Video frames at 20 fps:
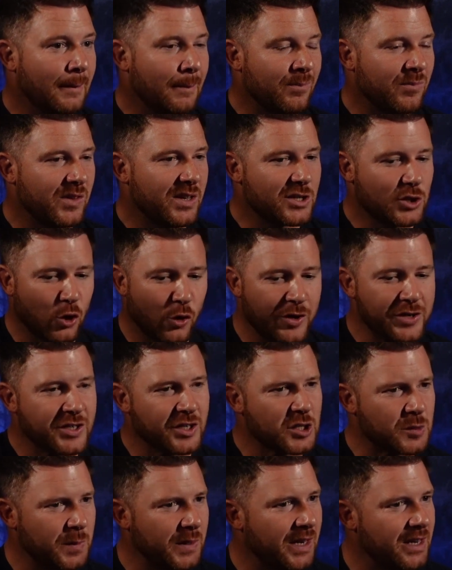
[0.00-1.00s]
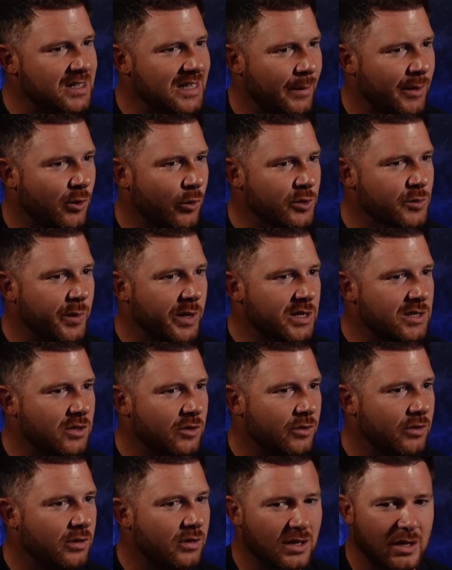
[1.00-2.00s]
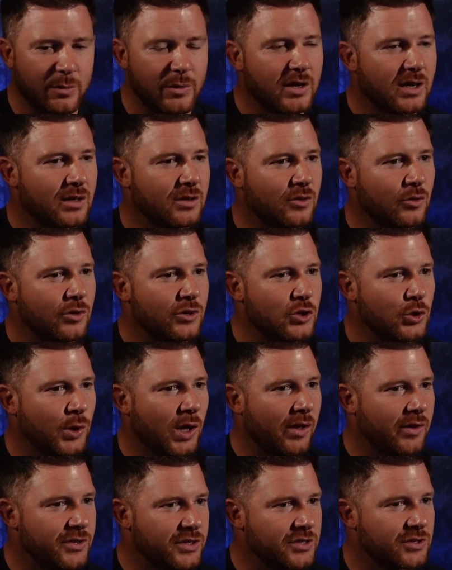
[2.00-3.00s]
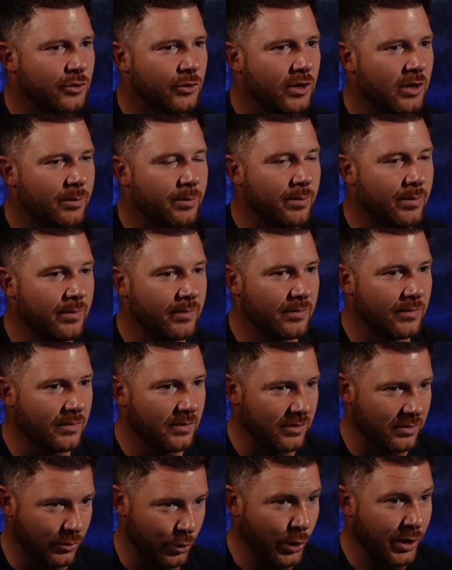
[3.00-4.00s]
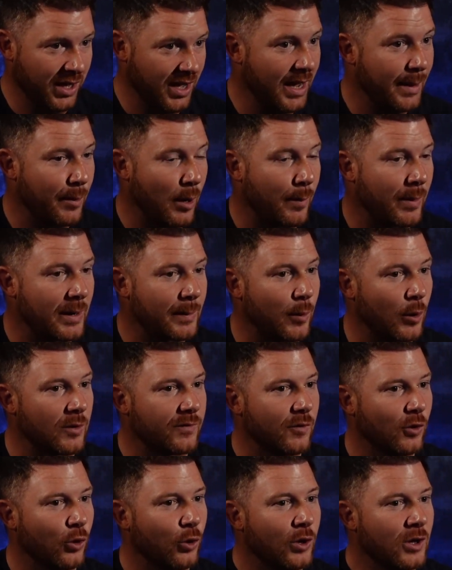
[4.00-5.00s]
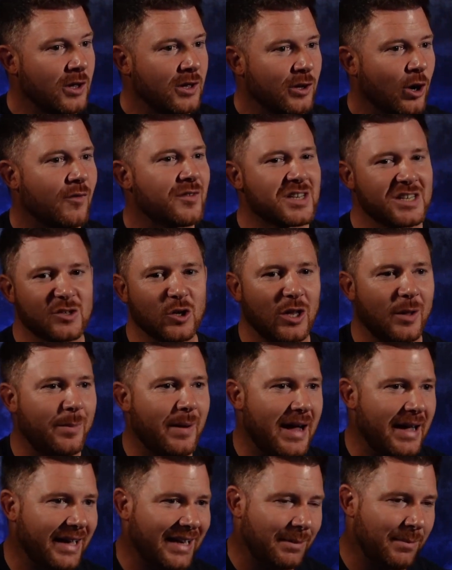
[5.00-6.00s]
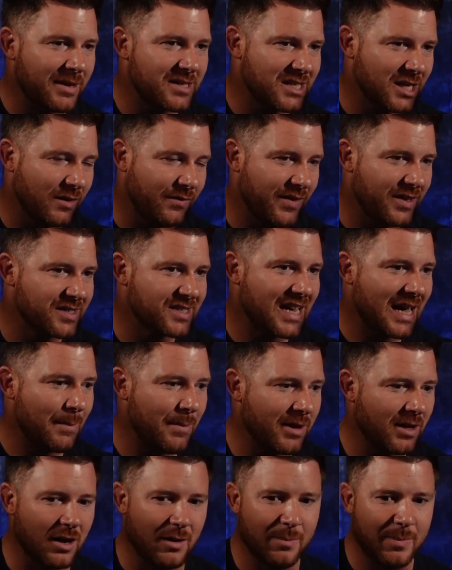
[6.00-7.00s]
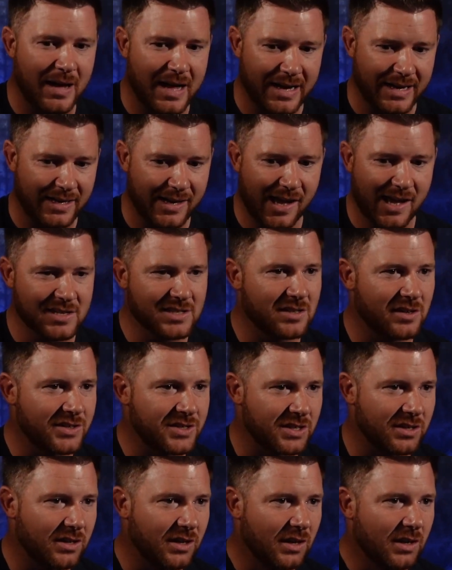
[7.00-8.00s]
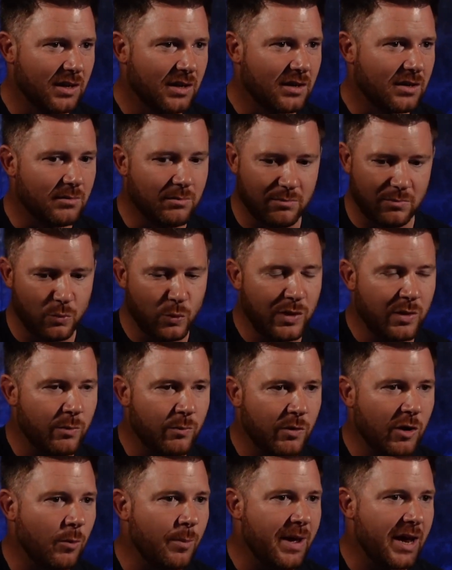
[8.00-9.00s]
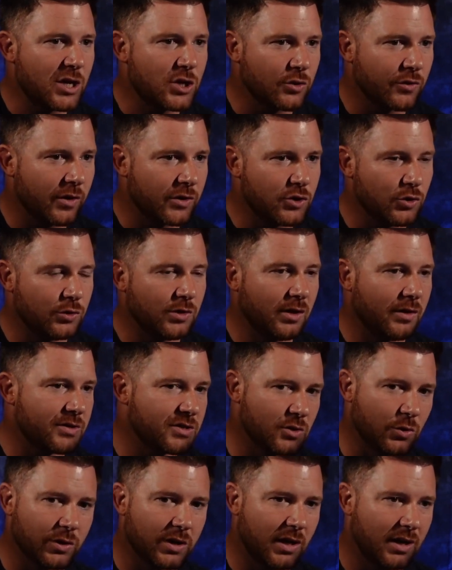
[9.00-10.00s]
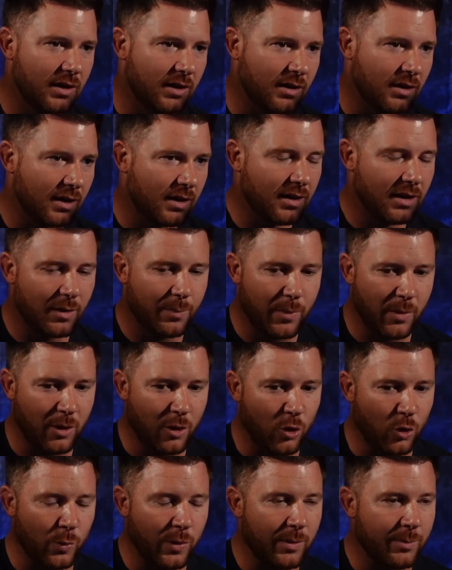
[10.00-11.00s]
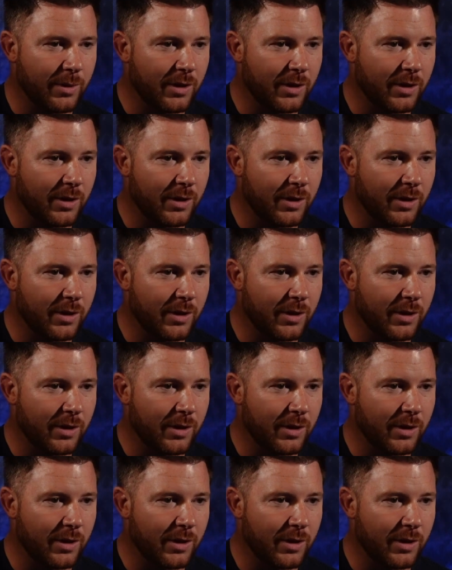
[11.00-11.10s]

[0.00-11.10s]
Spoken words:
He's got his experience now. He knows what he's doing. Now he can do the due diligence on an 8 property portfolio. Obviously, he's got the backing of myself and Sam to come back and ask us, and we'll make sure their due diligence is okay and help them along with it.